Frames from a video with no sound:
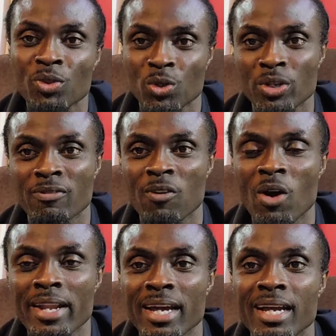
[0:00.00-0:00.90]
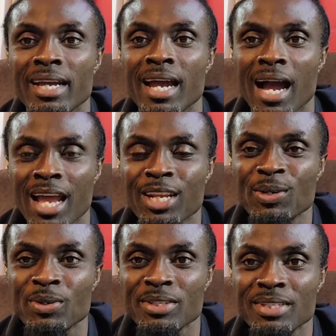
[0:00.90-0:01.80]
to the Father.
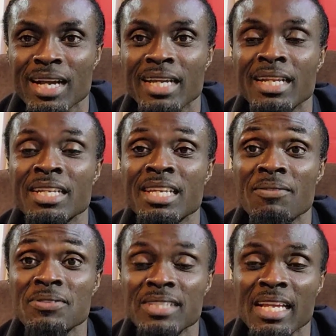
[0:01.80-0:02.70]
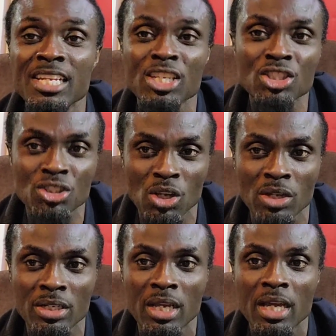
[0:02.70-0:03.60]
Hallelujah to God. And he has sent his
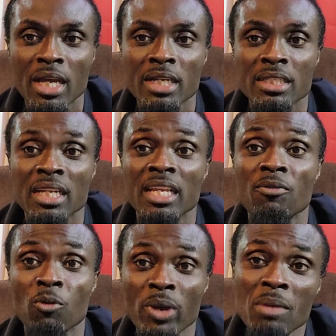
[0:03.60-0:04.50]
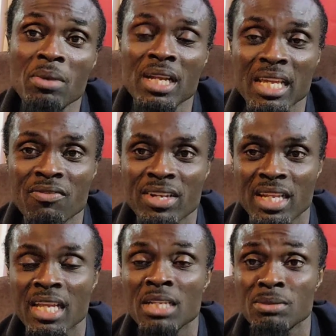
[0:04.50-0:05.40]
Son that if we believe it
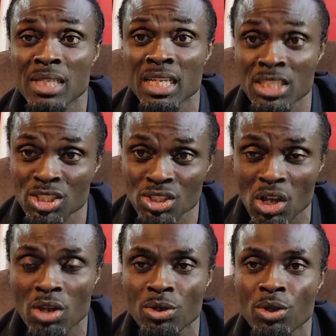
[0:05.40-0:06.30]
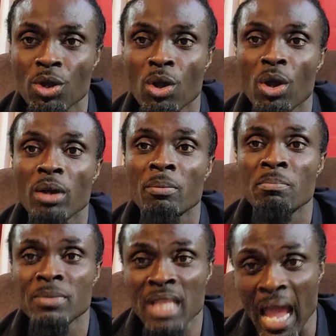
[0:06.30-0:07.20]
in his, in his Son,
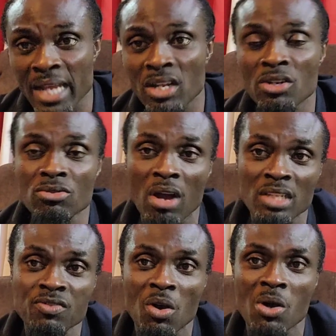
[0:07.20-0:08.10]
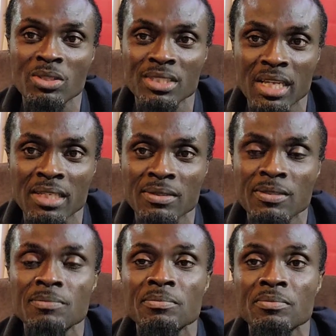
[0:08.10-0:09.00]
dying on the cross for our sins,